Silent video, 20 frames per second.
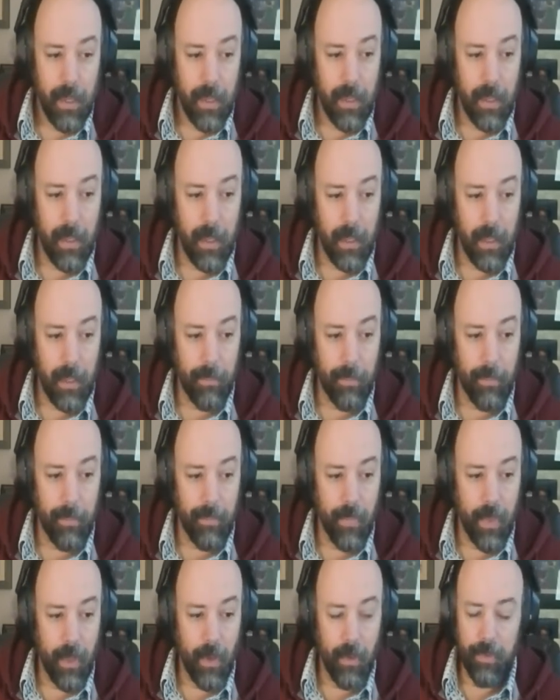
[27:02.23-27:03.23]
you
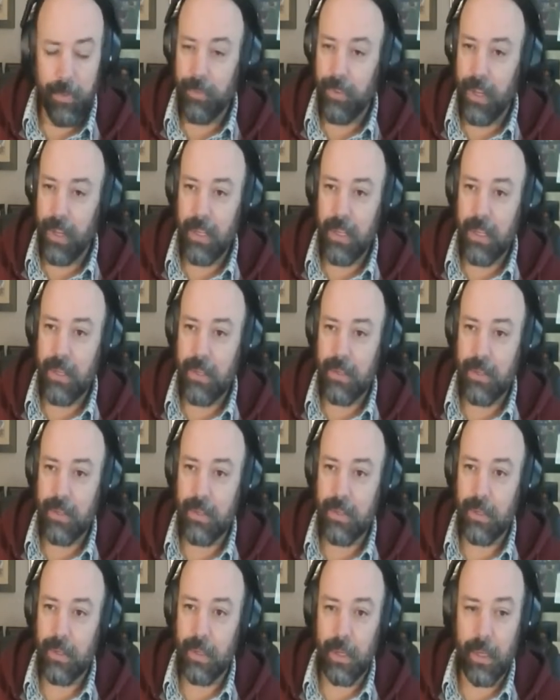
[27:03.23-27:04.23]
know, Vervaeke's
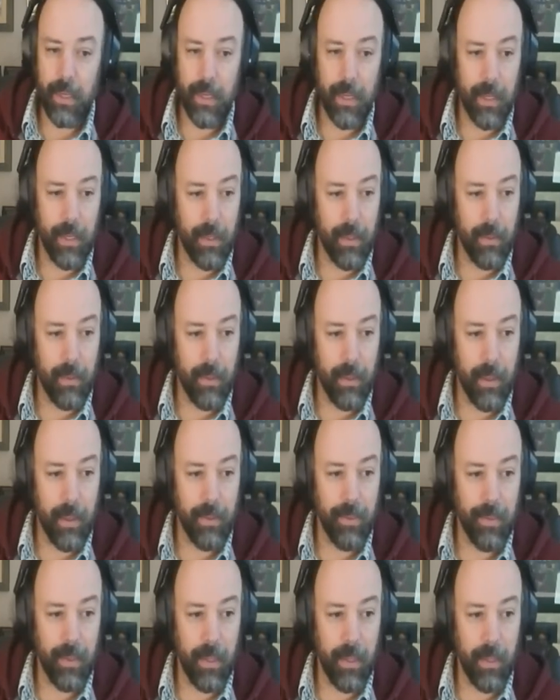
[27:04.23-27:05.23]
I
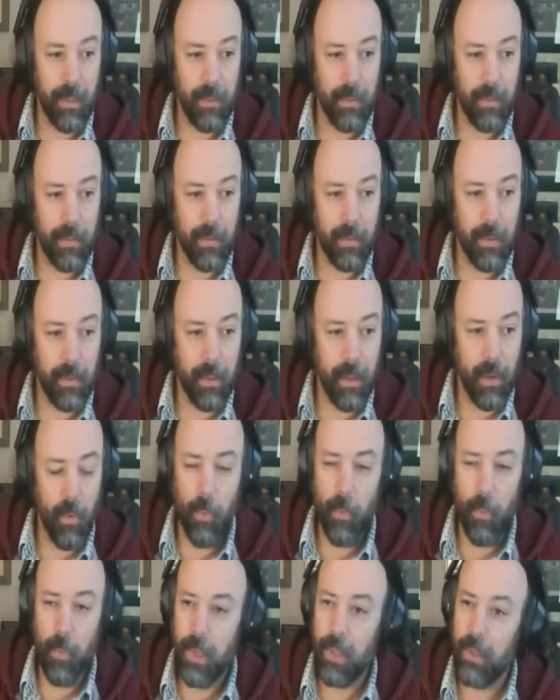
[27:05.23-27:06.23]
think a
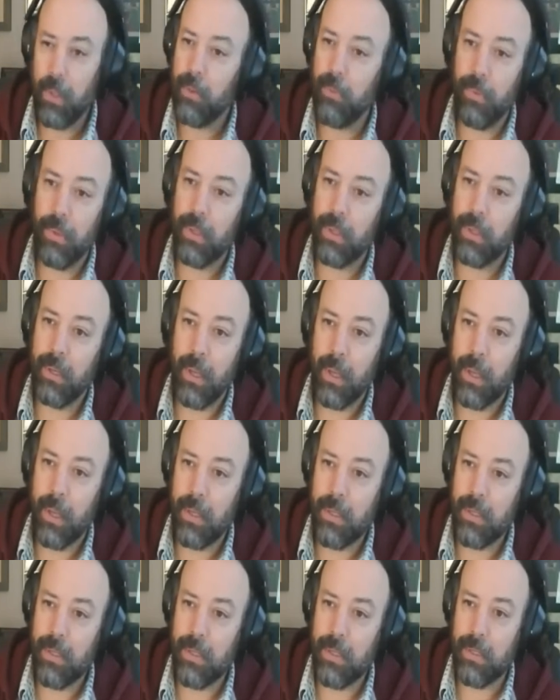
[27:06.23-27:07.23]
really
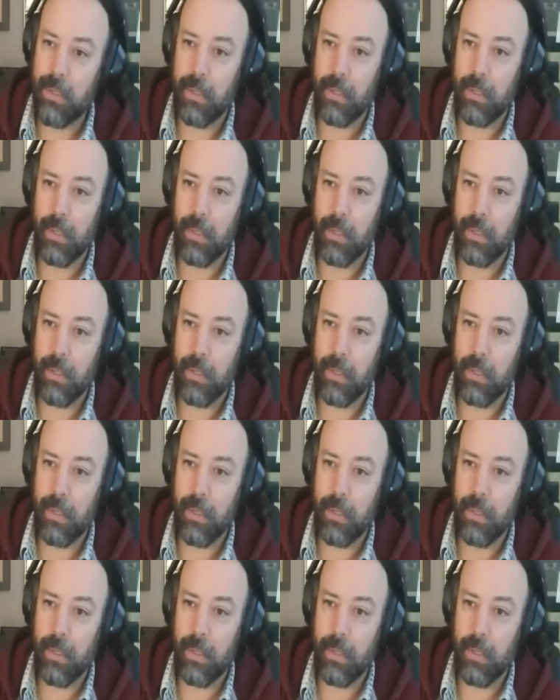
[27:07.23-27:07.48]
nice